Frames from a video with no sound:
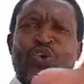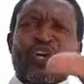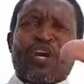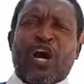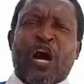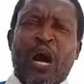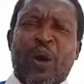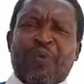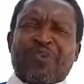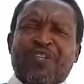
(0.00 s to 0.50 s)

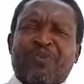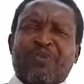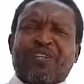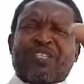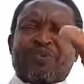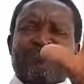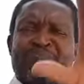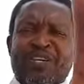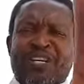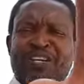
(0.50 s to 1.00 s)
Yahawashah was
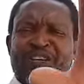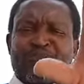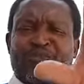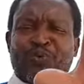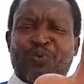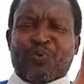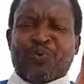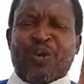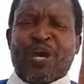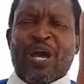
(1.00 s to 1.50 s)
speaking
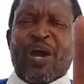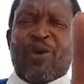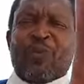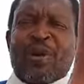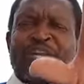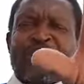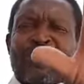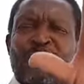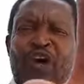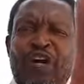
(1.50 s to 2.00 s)
to
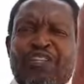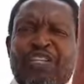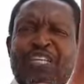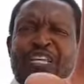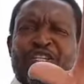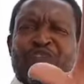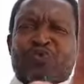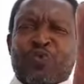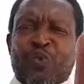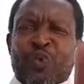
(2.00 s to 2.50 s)
when he uttered
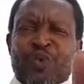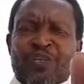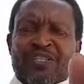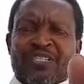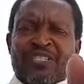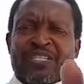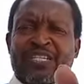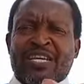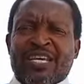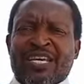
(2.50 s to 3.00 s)
his
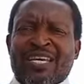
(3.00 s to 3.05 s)
words